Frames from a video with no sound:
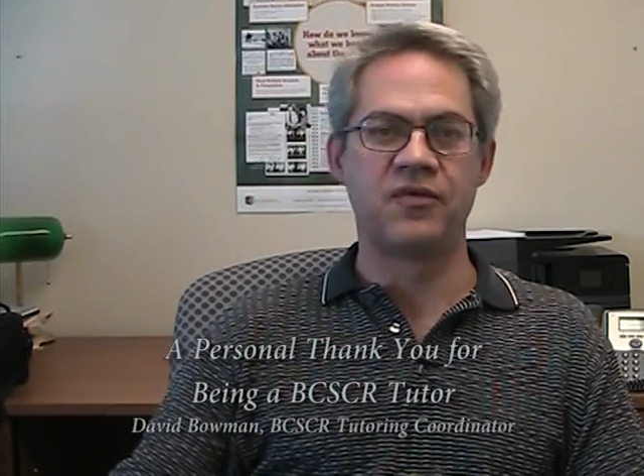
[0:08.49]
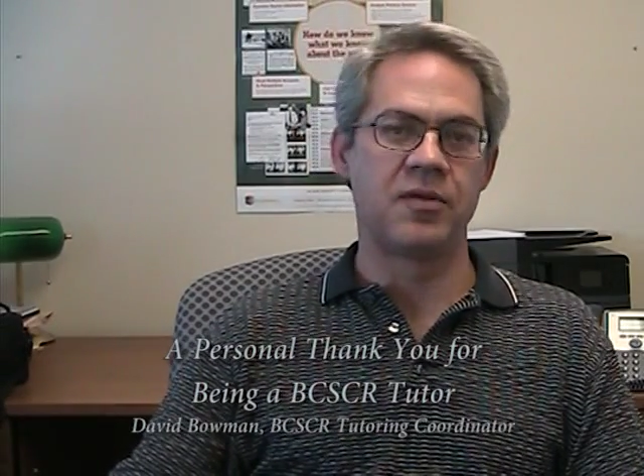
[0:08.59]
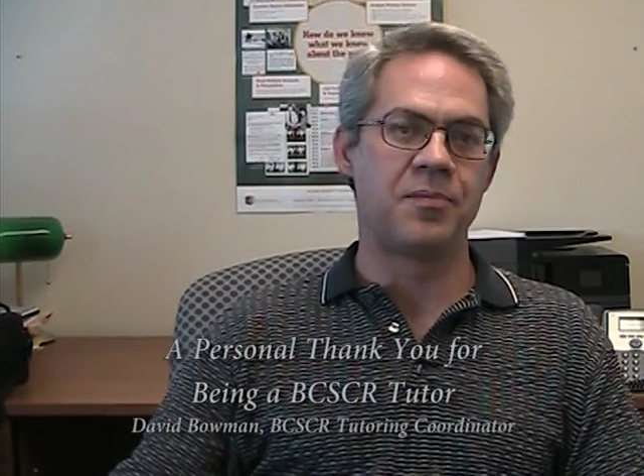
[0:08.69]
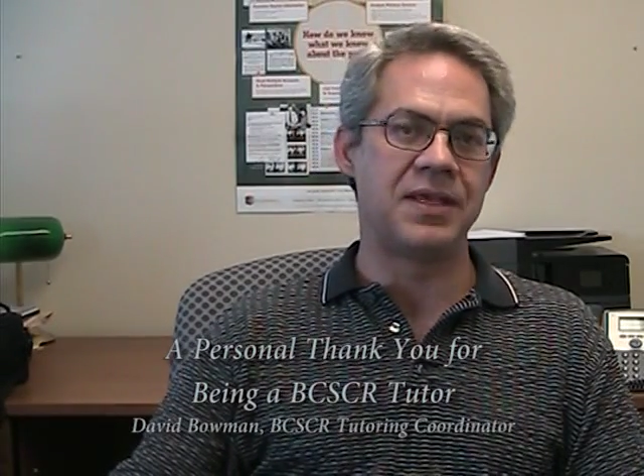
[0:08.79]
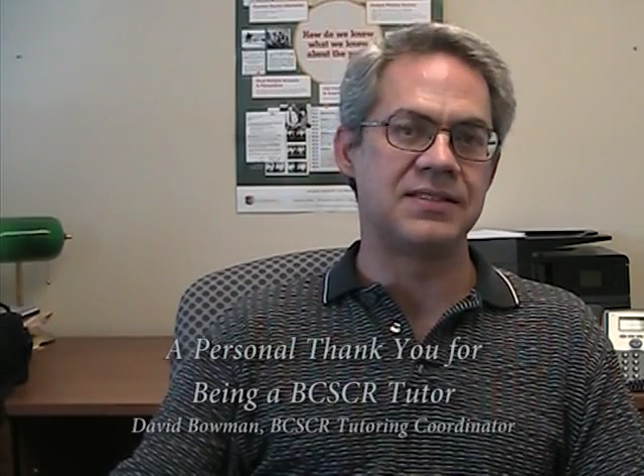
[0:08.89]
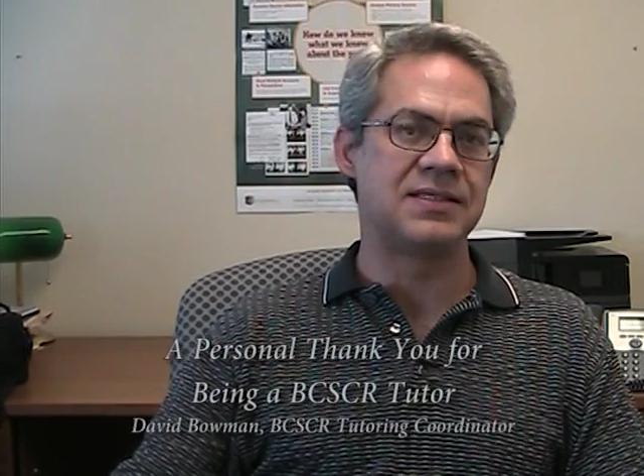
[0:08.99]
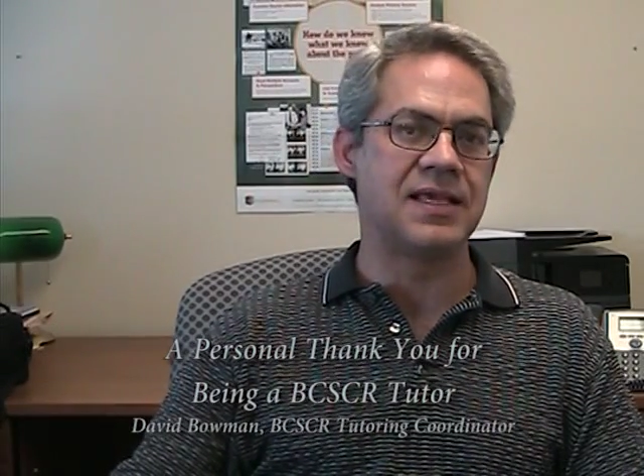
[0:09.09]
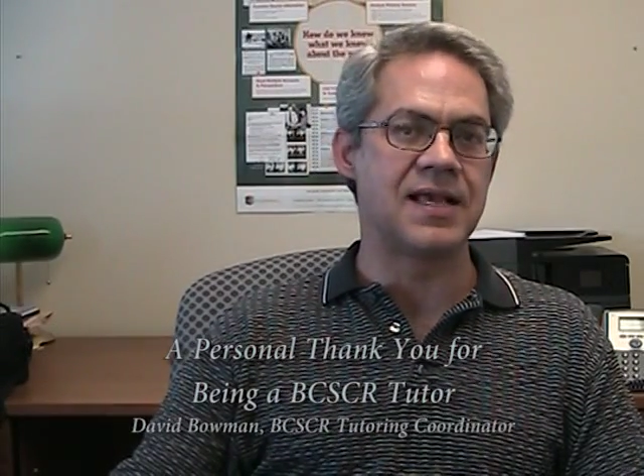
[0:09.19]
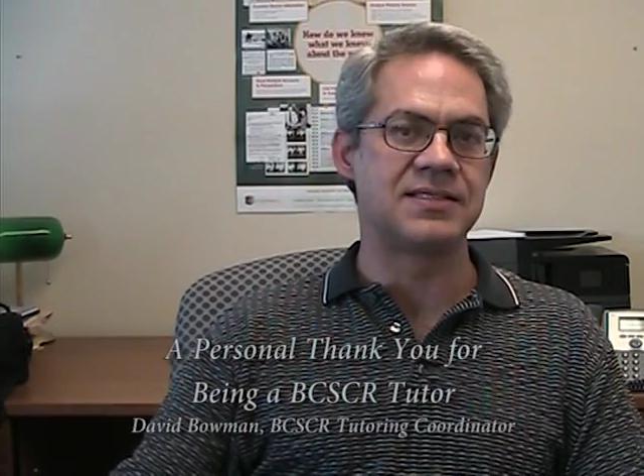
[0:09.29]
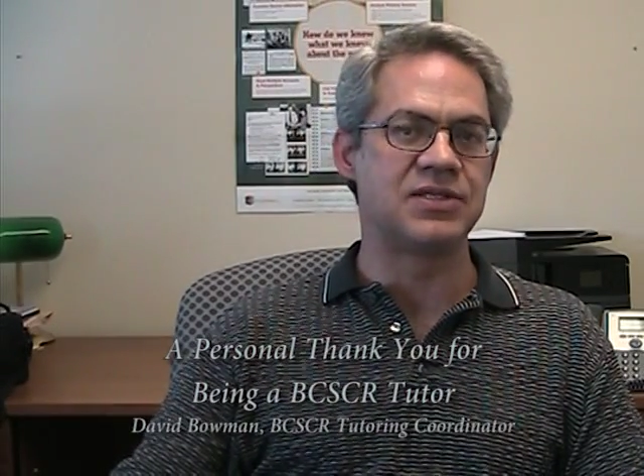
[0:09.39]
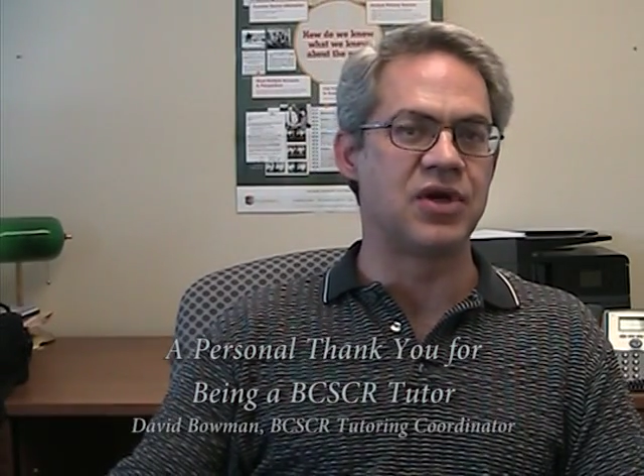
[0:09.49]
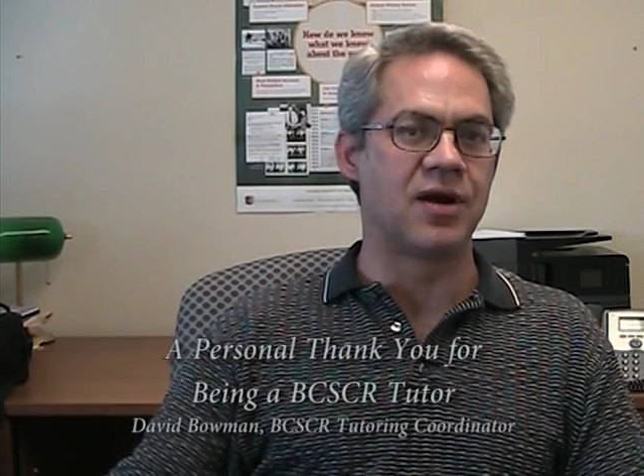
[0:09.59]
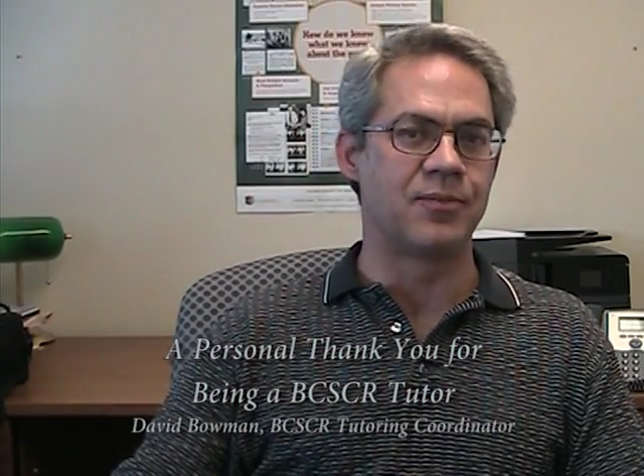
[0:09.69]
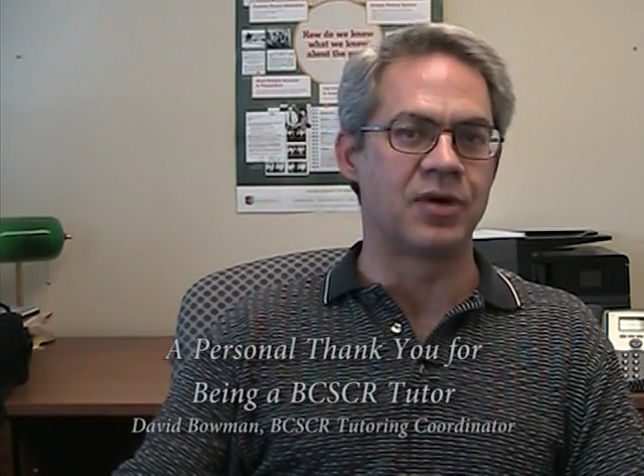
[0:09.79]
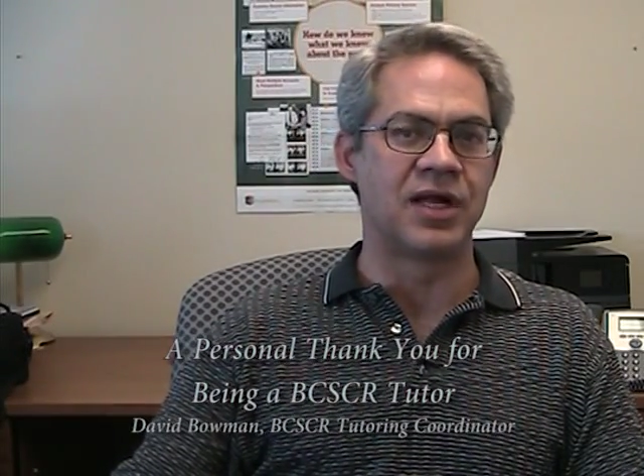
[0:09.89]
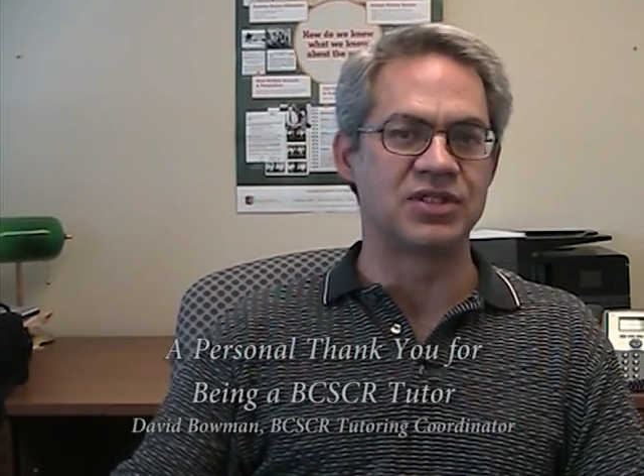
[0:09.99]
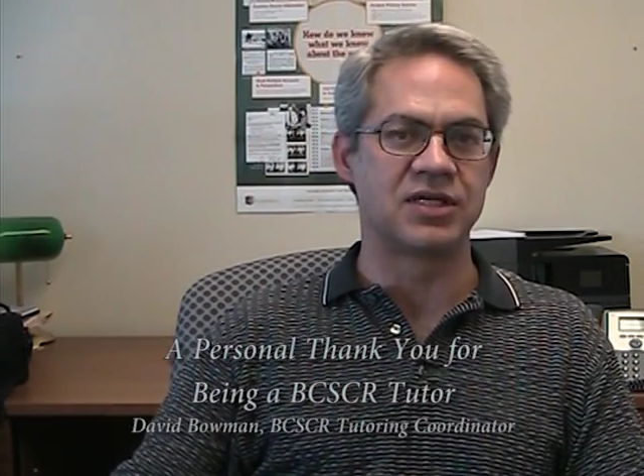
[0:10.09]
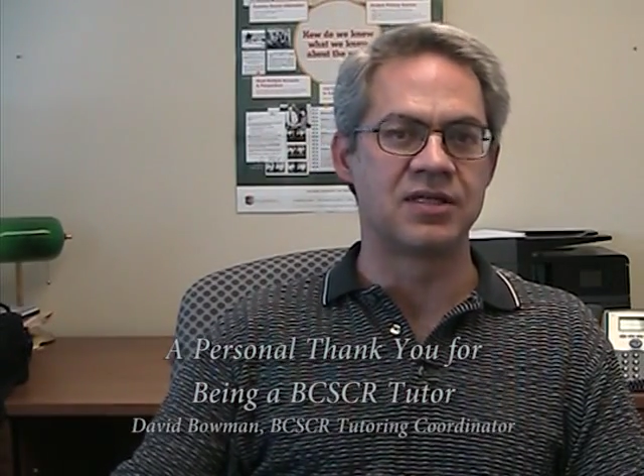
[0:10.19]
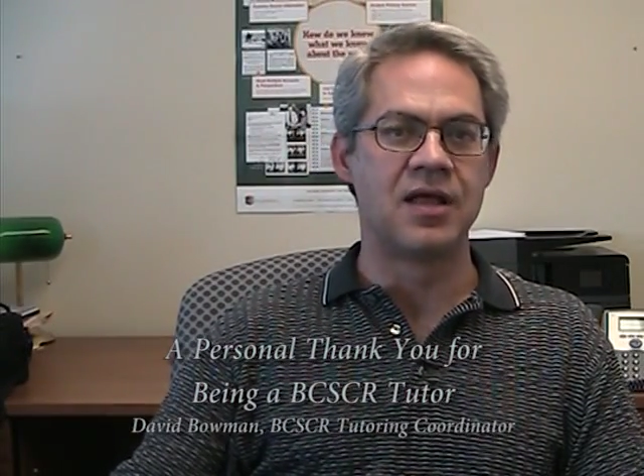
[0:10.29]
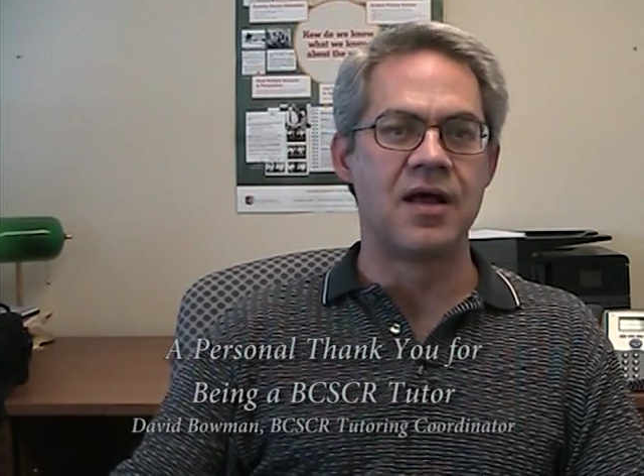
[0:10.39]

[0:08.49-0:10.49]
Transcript: the BCSCR project